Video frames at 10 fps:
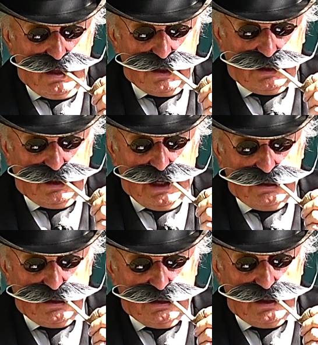
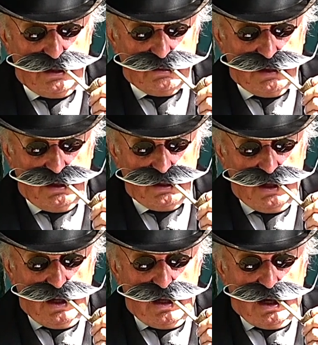connected
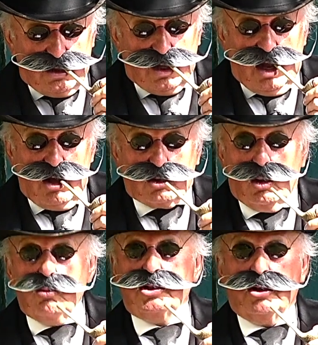a
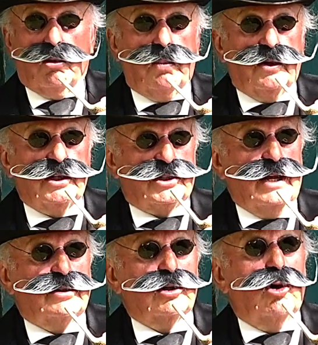goose up, and they
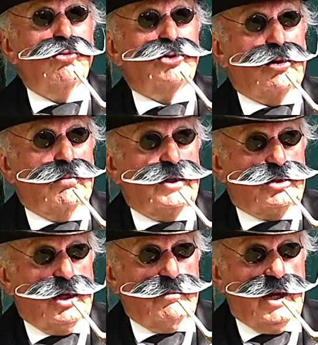sent a goose up the
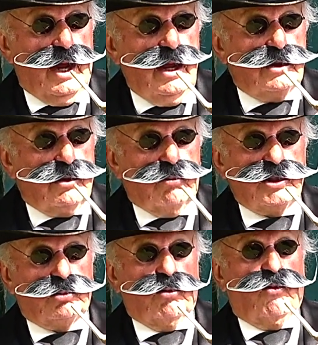chimney,
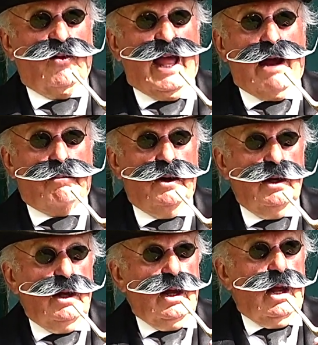which would flap
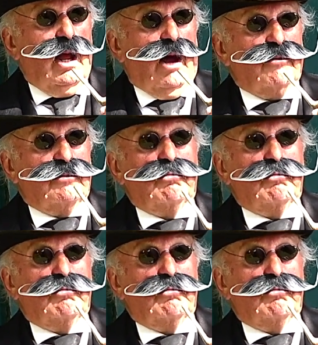and